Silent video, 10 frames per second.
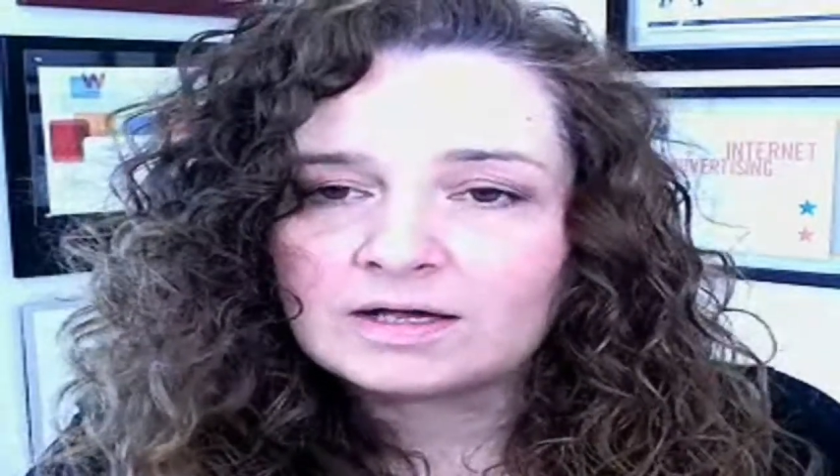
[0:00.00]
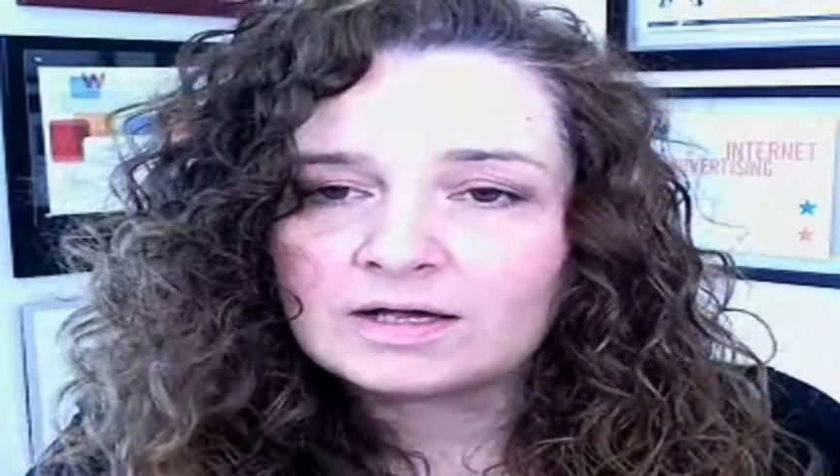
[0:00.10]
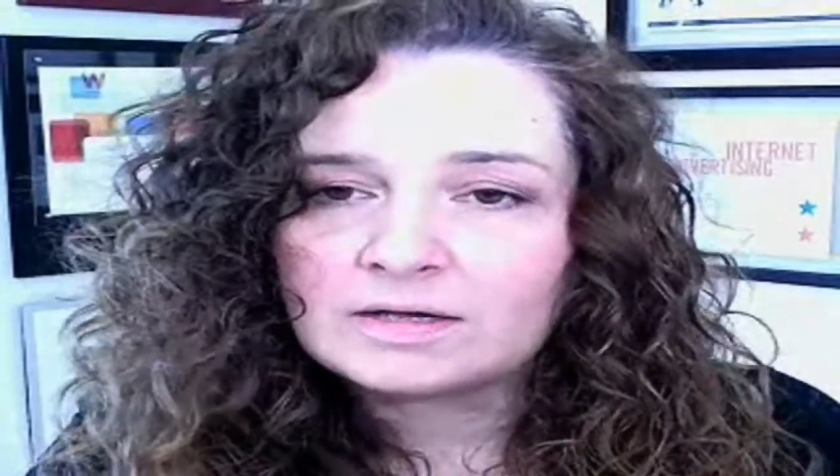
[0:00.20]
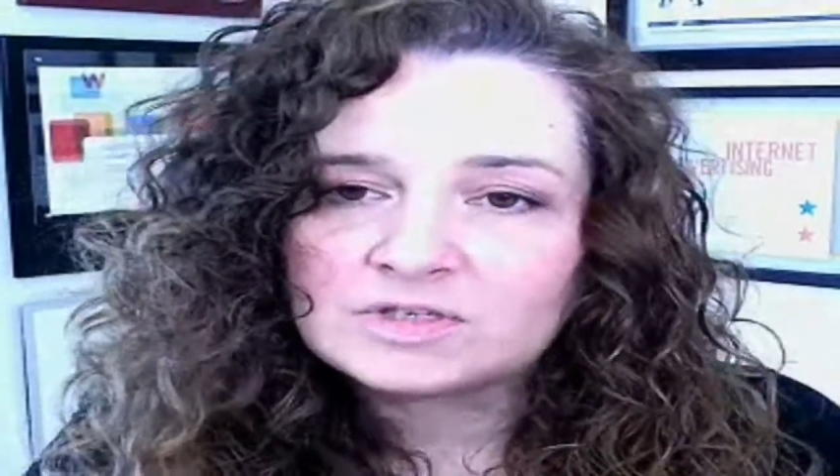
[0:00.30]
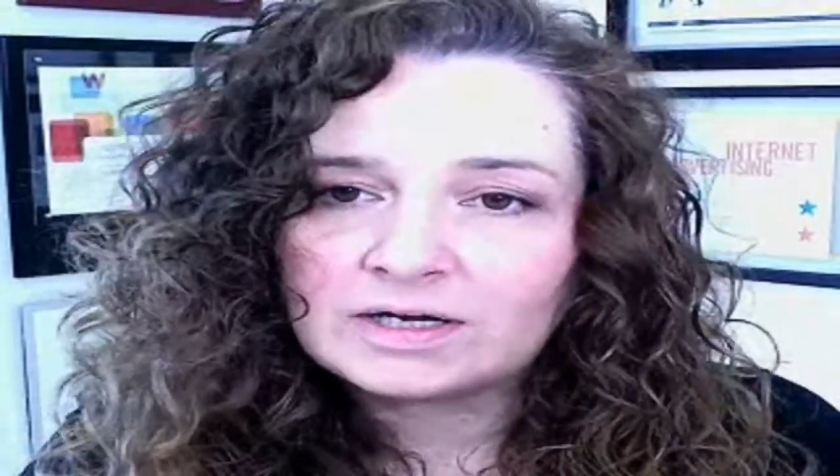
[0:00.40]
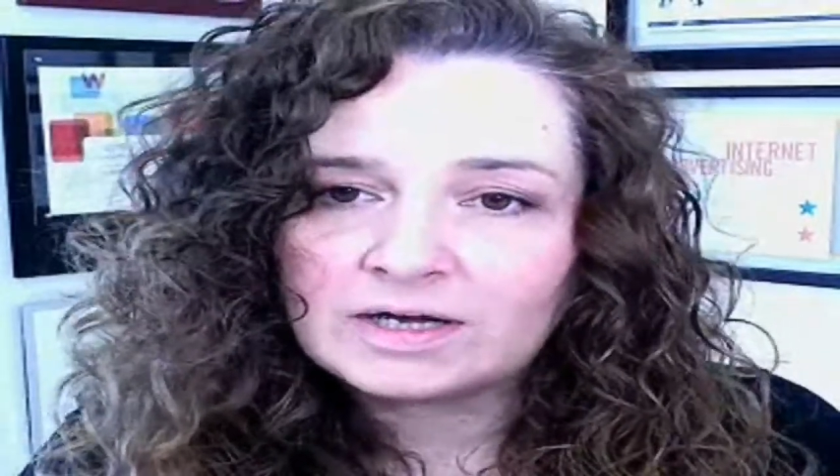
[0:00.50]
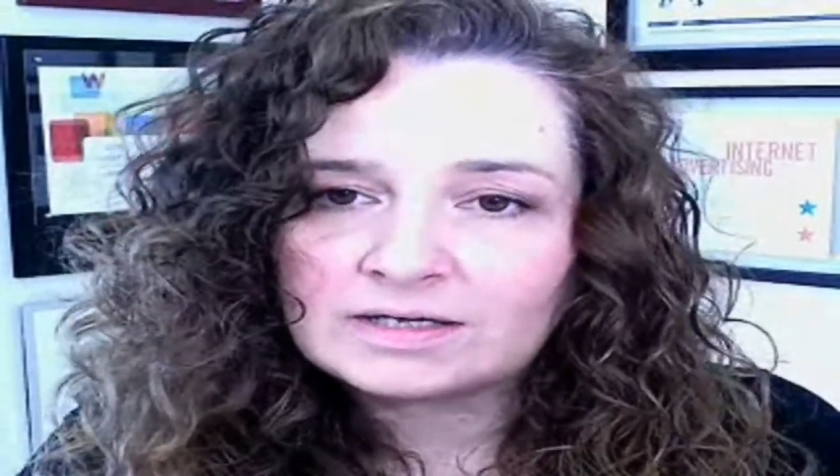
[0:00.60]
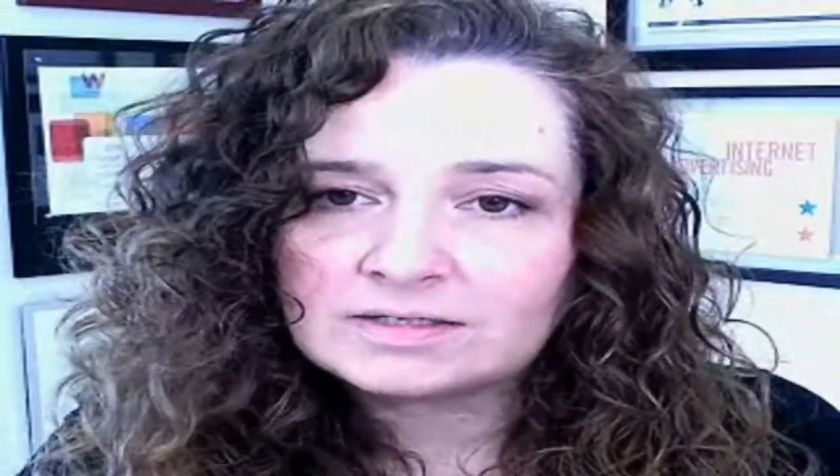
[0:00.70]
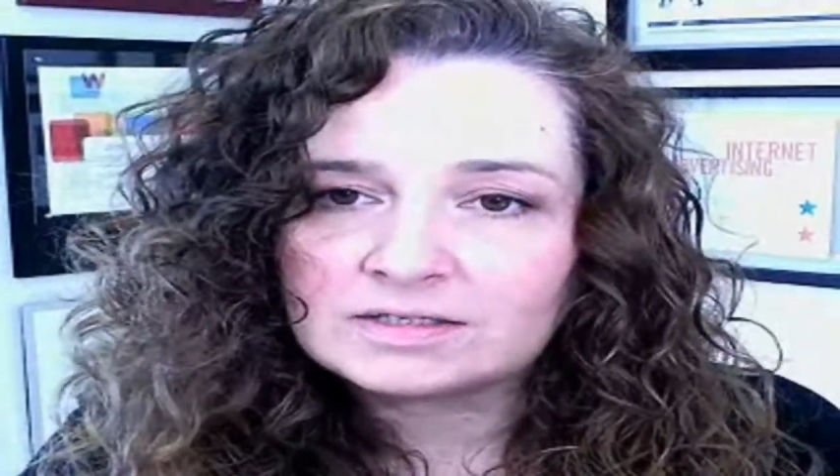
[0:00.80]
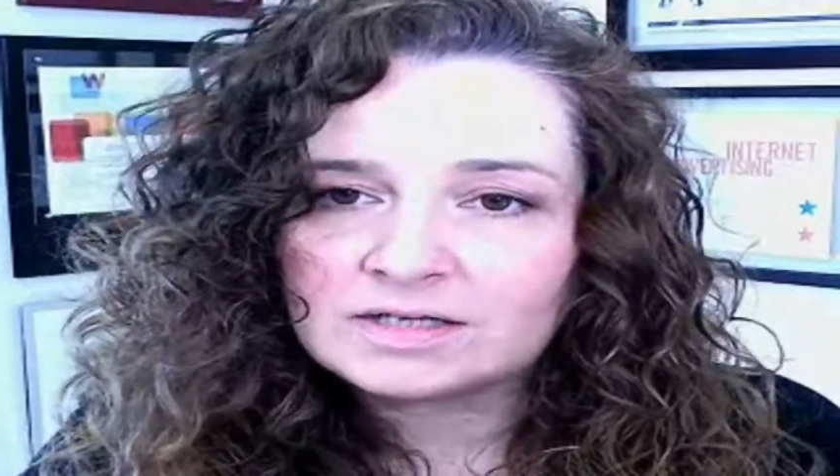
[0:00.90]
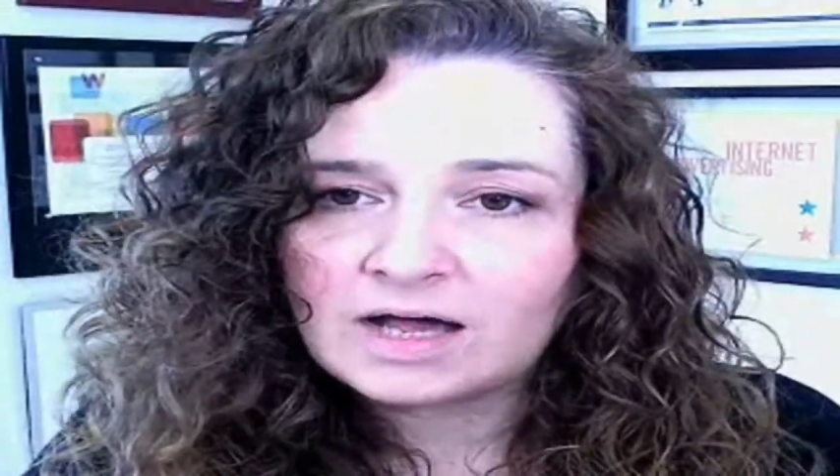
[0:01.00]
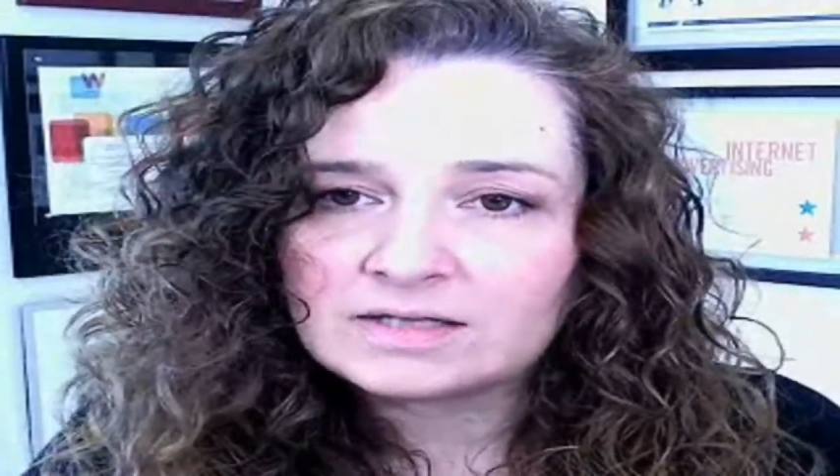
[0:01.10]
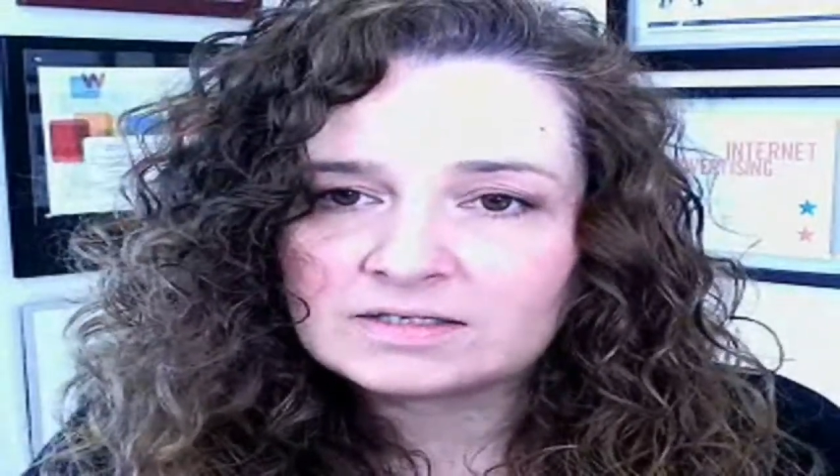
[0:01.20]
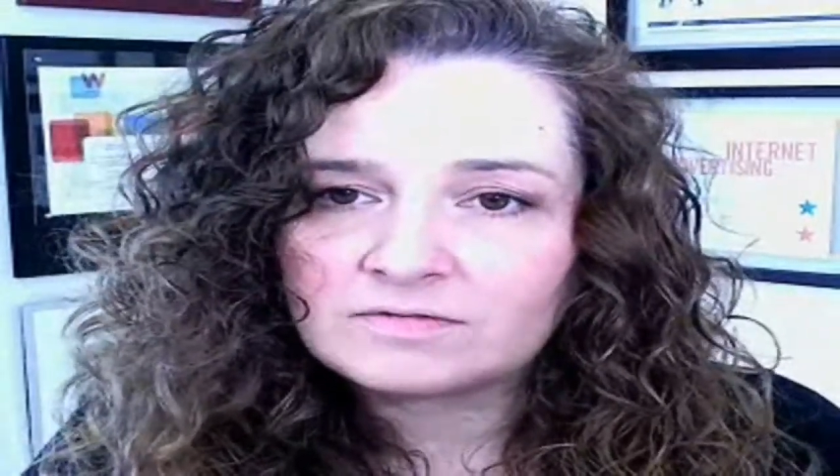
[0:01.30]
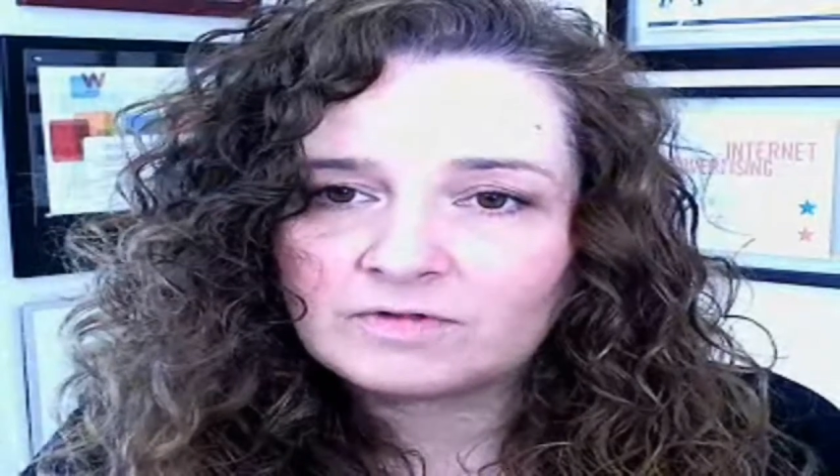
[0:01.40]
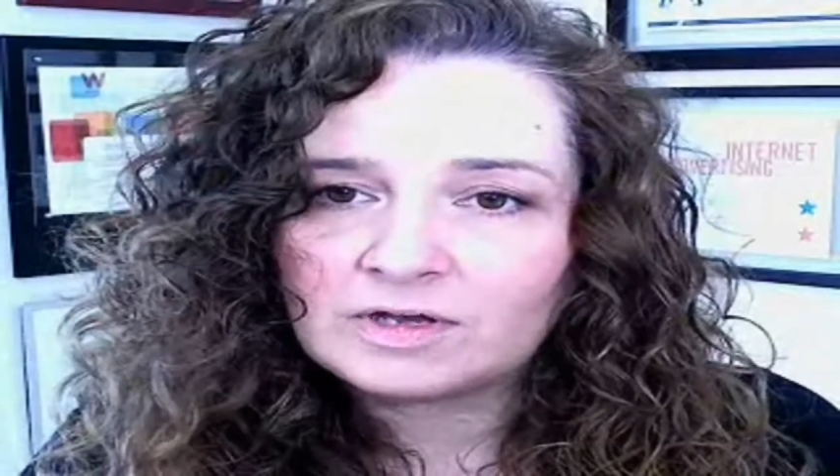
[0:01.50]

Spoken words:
So it connects the dots